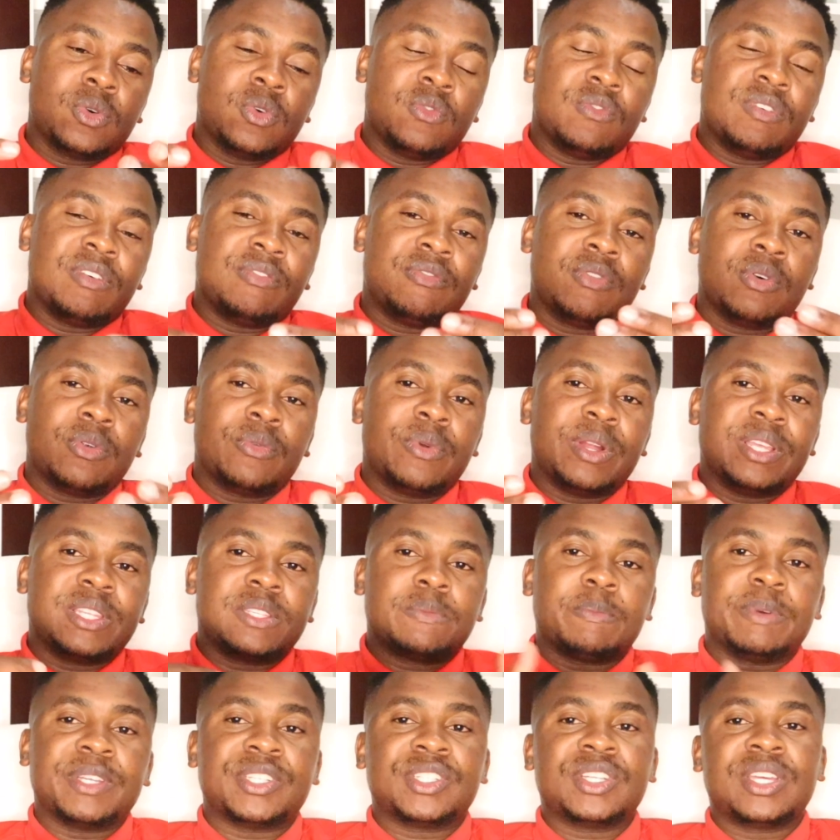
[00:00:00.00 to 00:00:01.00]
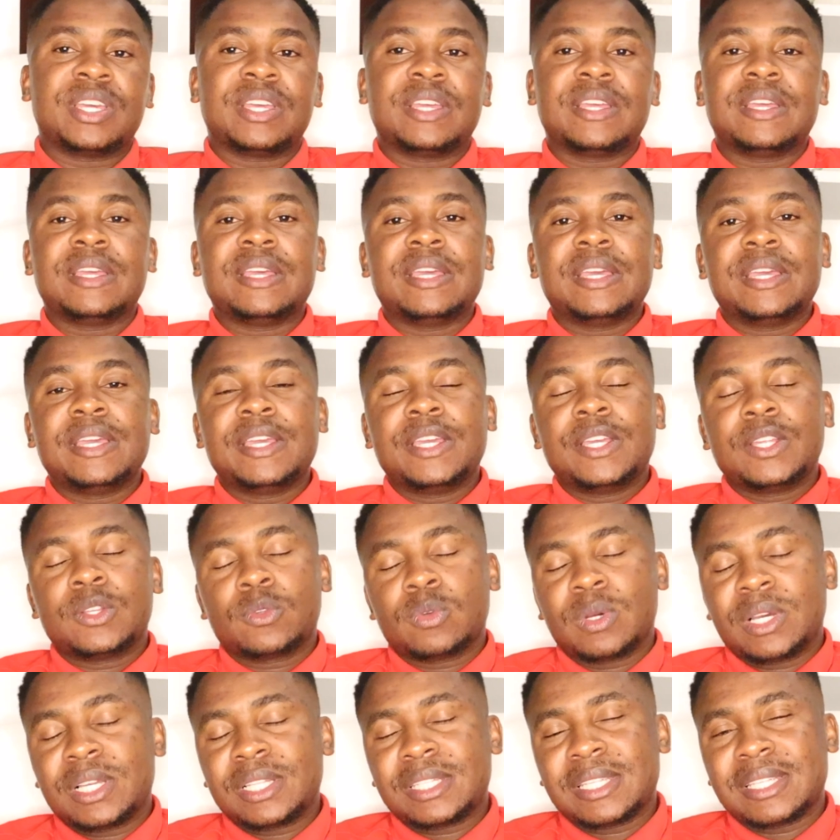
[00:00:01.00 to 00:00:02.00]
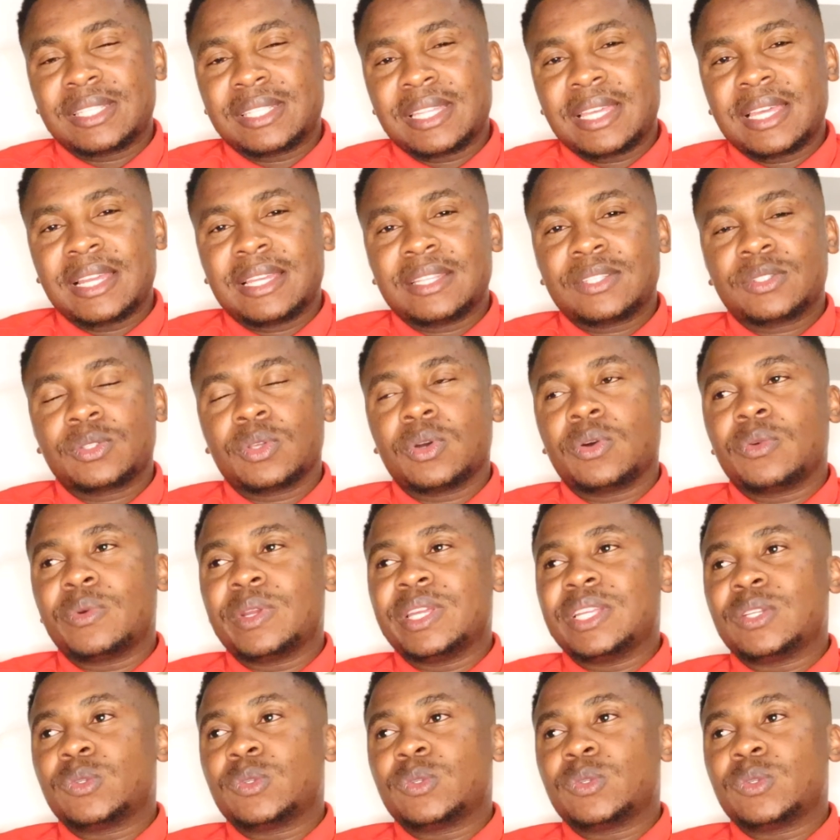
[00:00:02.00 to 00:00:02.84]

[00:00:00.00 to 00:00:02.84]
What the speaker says: over 4 rands per share, it was a sad story.